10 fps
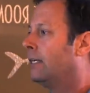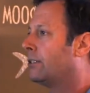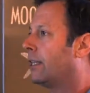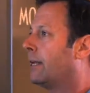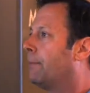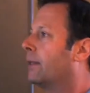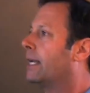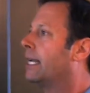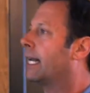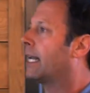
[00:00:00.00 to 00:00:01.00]
So the
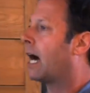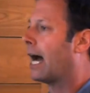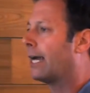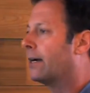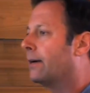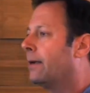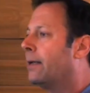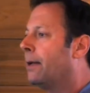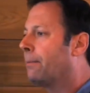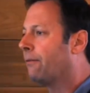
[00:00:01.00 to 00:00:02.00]
ability to get higher
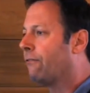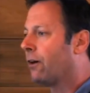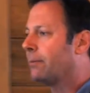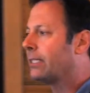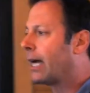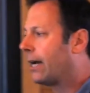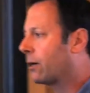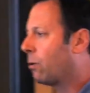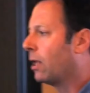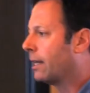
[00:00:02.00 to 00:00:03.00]
performance, higher
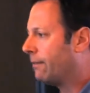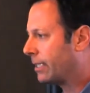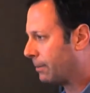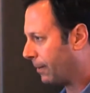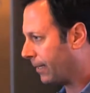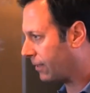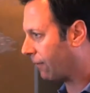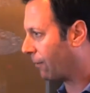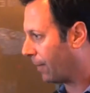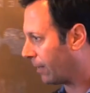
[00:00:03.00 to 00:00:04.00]
quality of experience
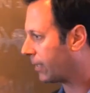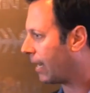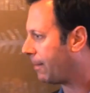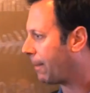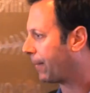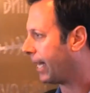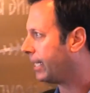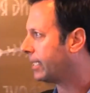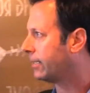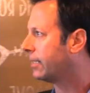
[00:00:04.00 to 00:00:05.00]
for real-time
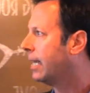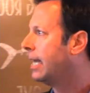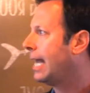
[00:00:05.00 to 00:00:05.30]
applications